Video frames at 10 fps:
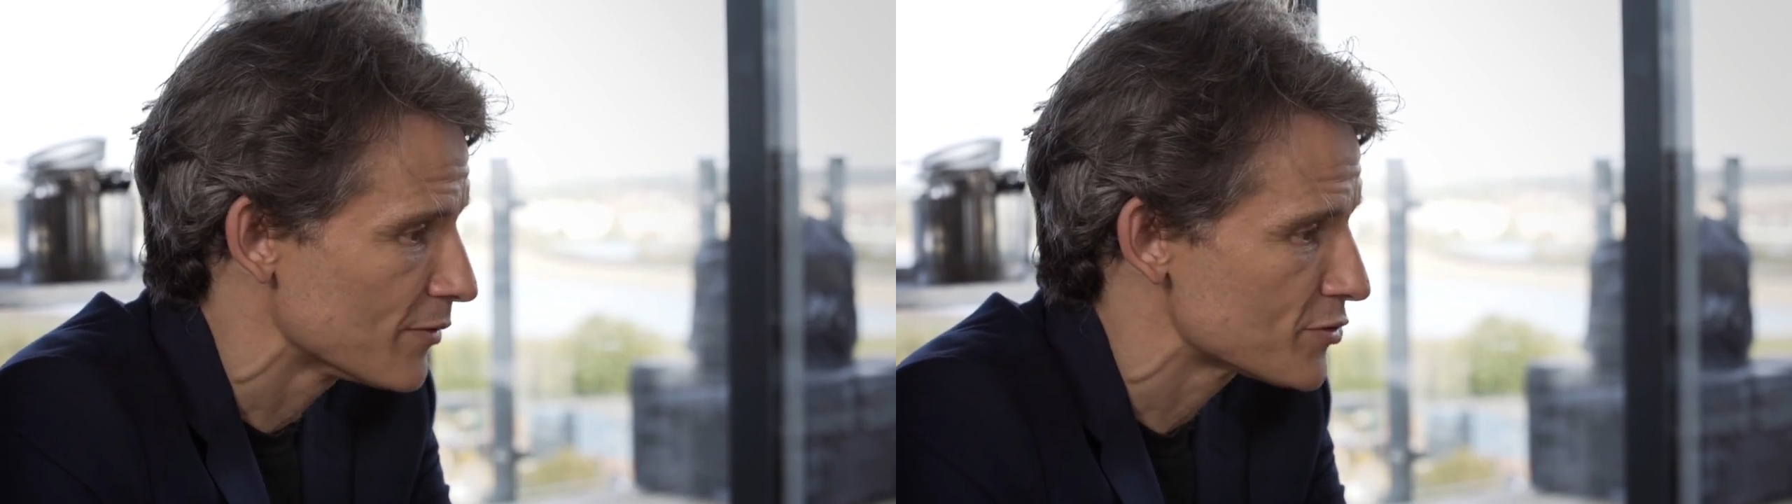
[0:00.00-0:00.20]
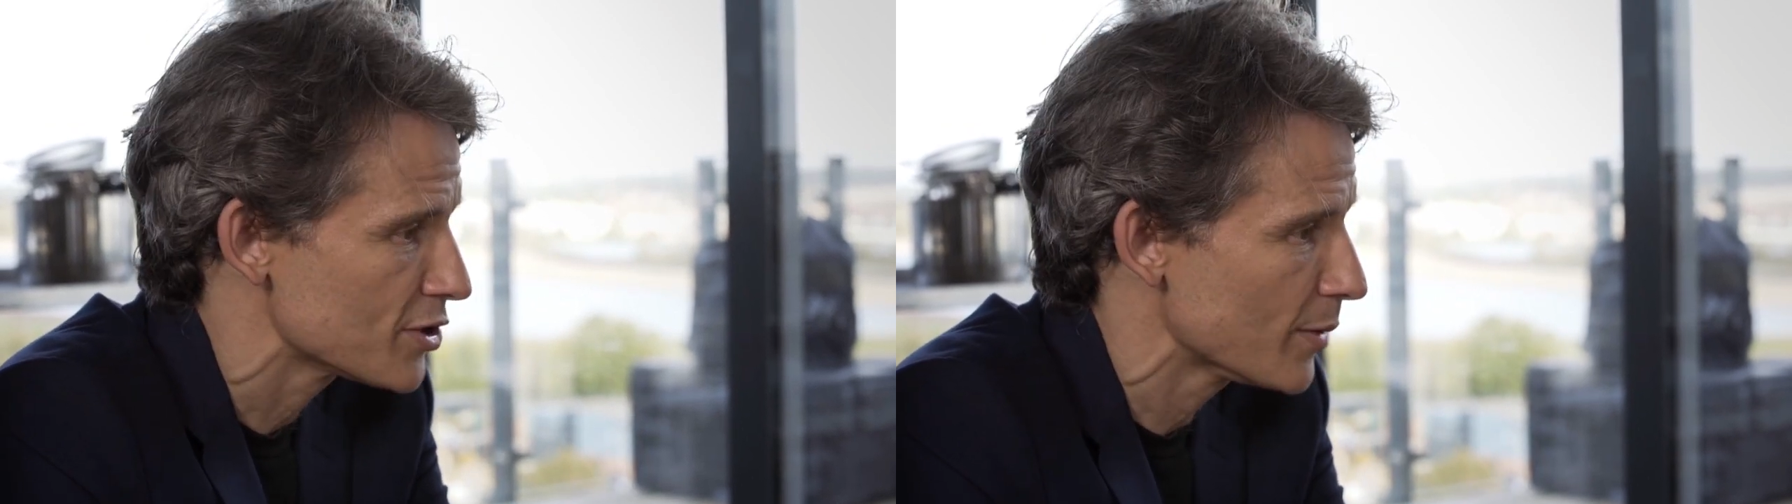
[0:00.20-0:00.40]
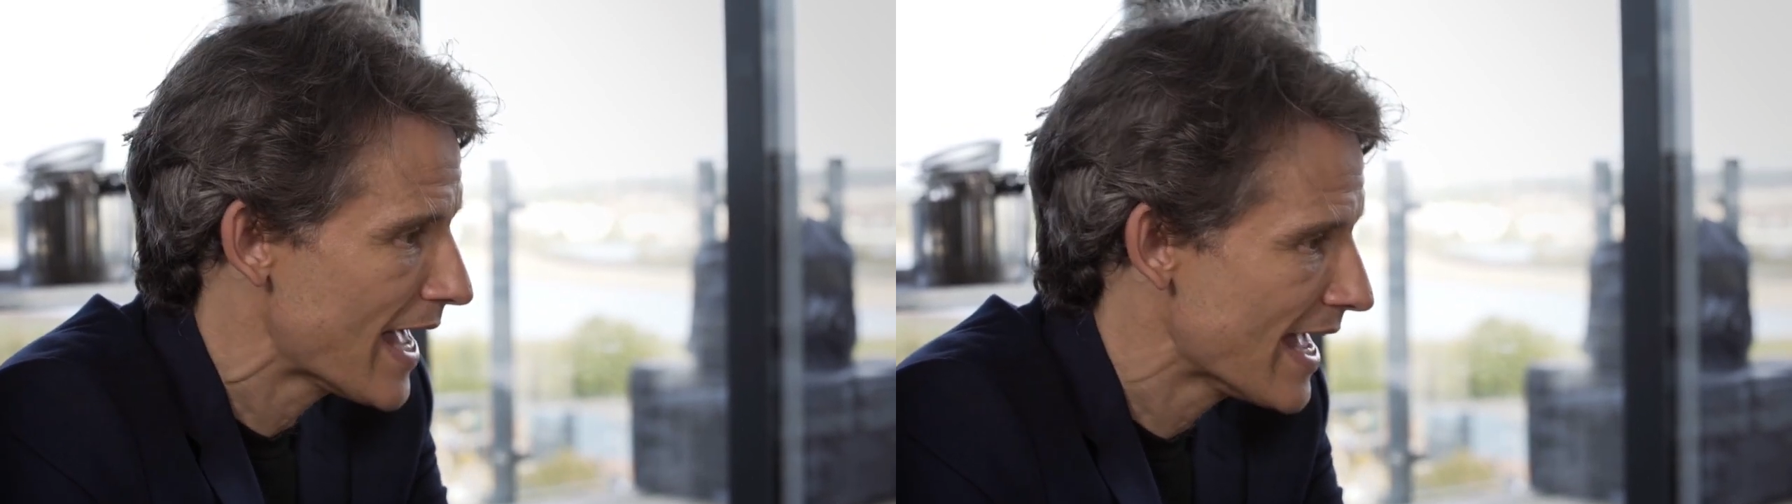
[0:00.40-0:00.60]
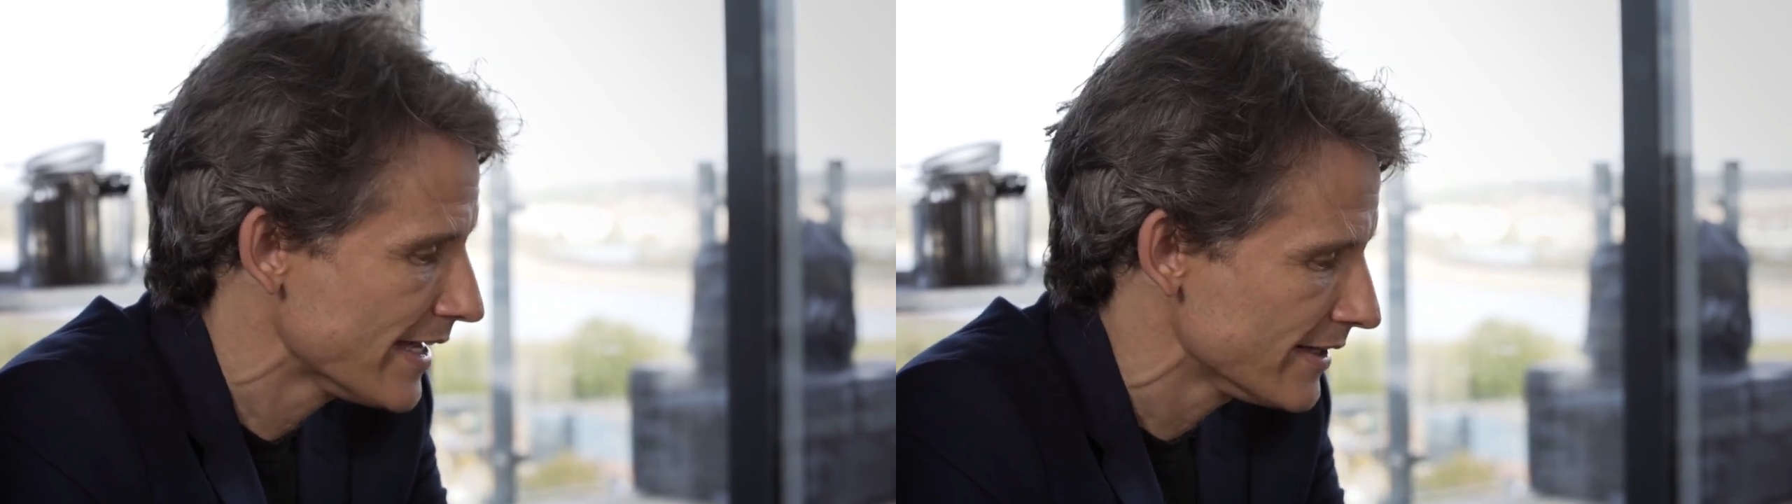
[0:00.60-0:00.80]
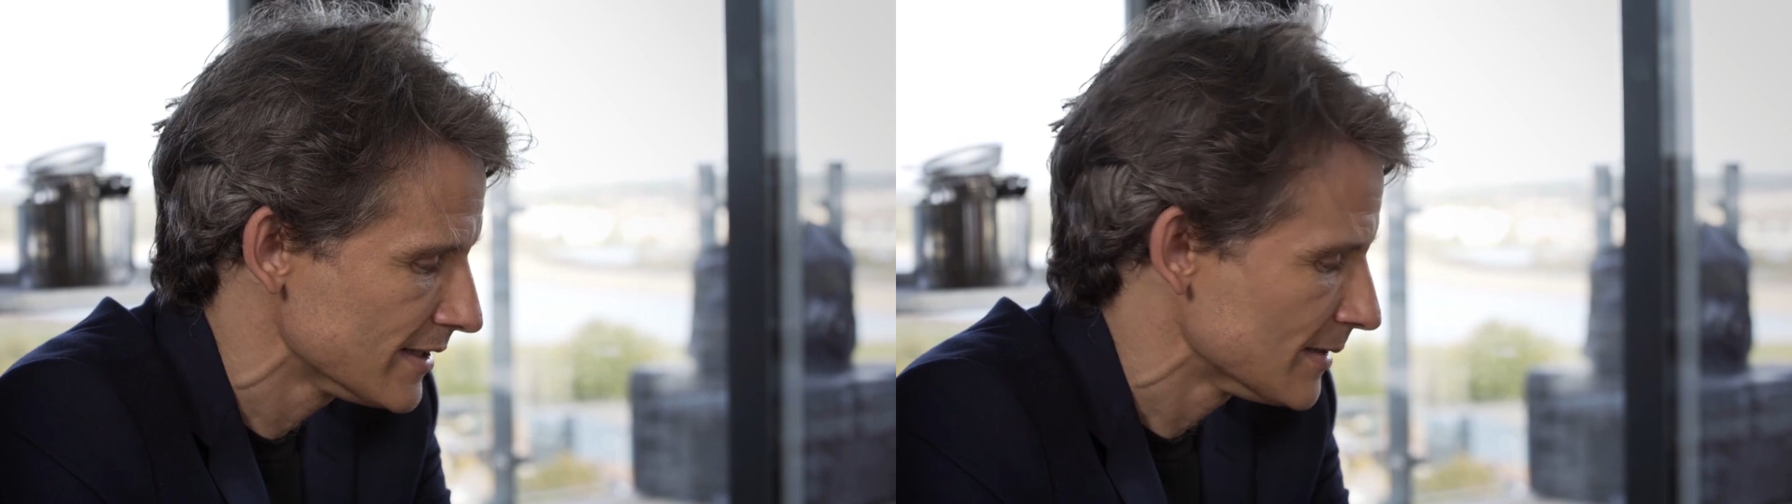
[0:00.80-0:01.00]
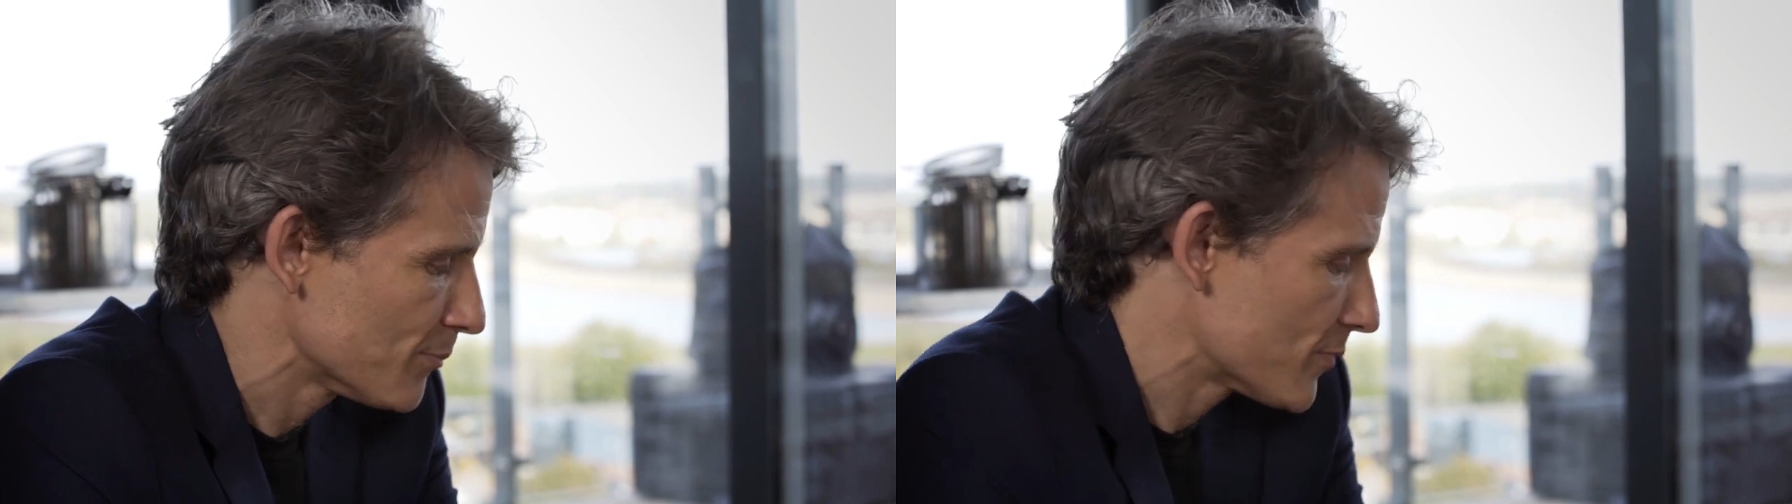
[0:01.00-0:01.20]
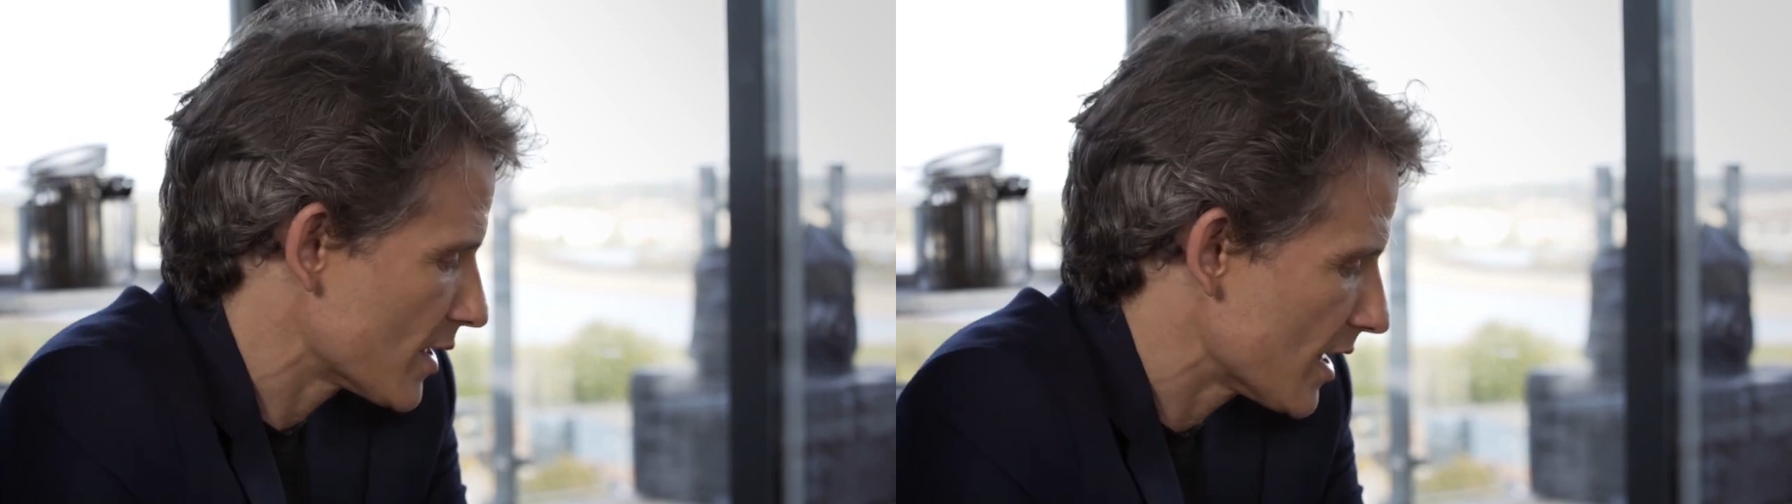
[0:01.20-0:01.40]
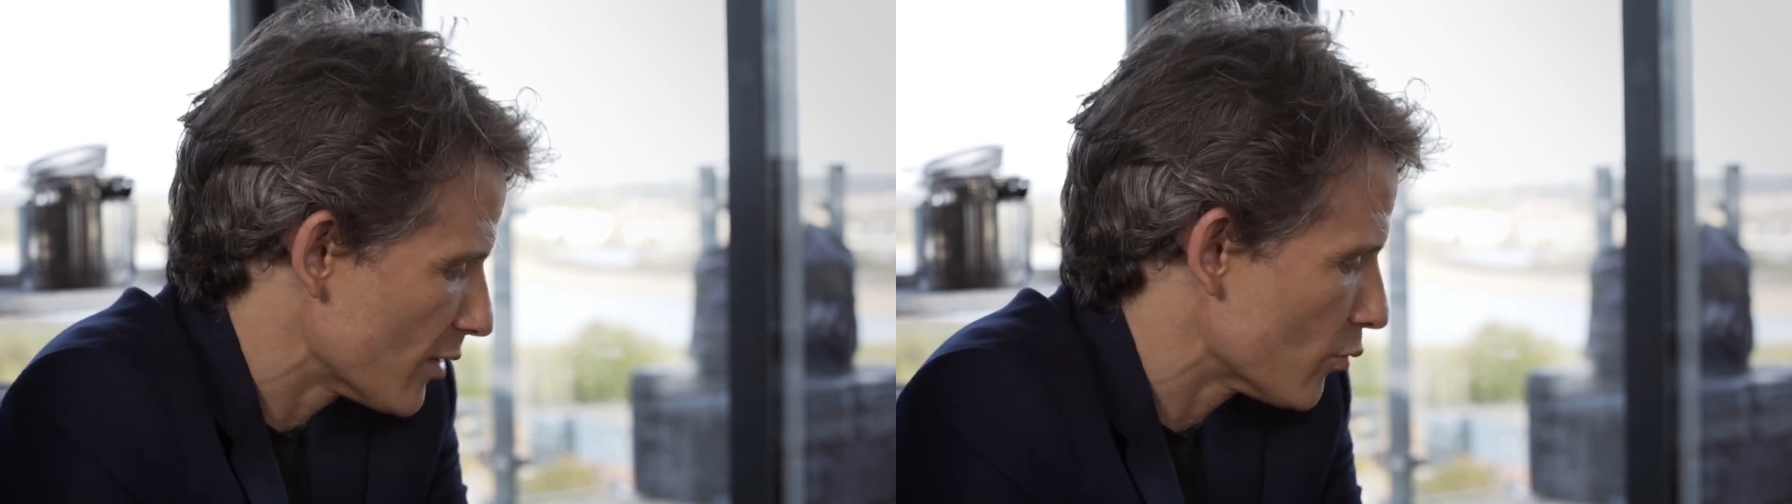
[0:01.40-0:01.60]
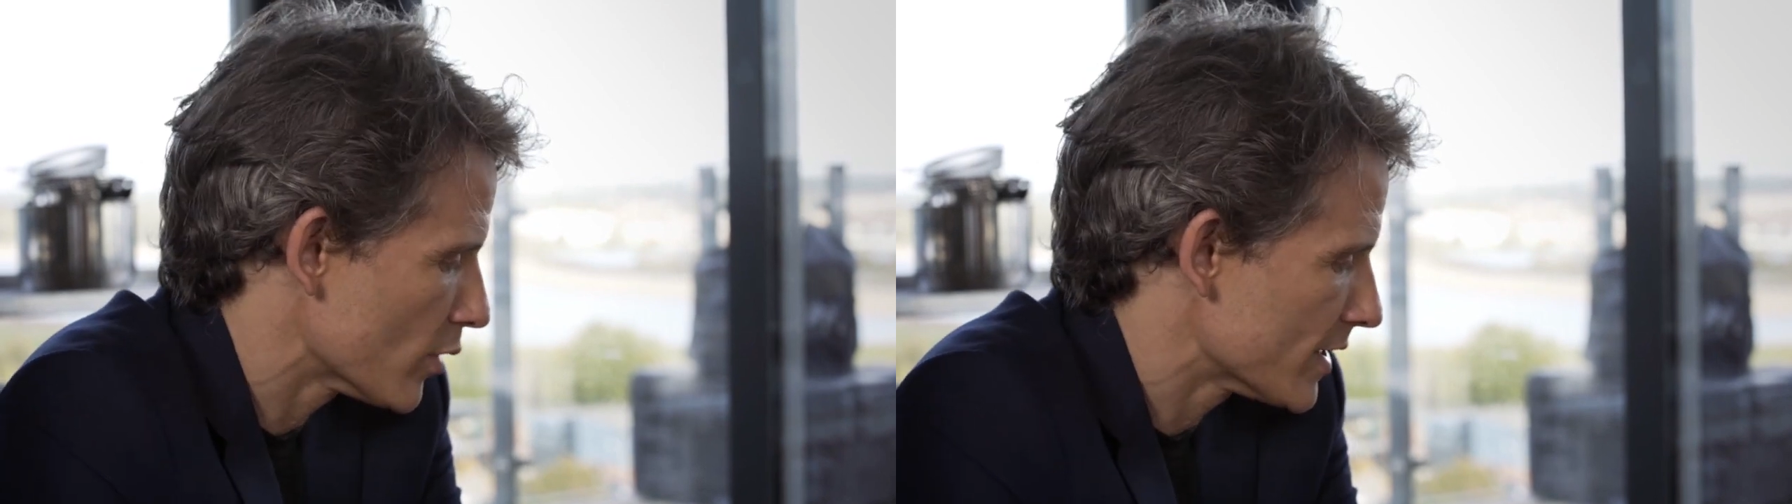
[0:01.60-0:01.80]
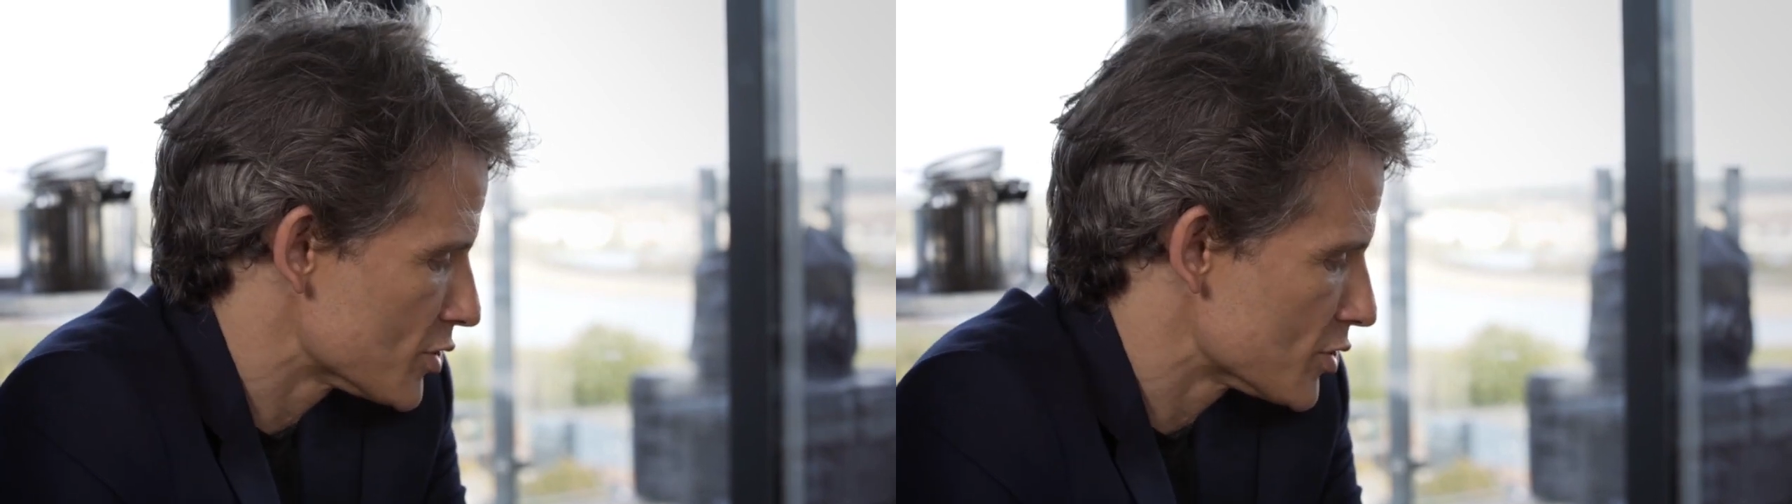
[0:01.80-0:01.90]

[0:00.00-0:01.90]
So one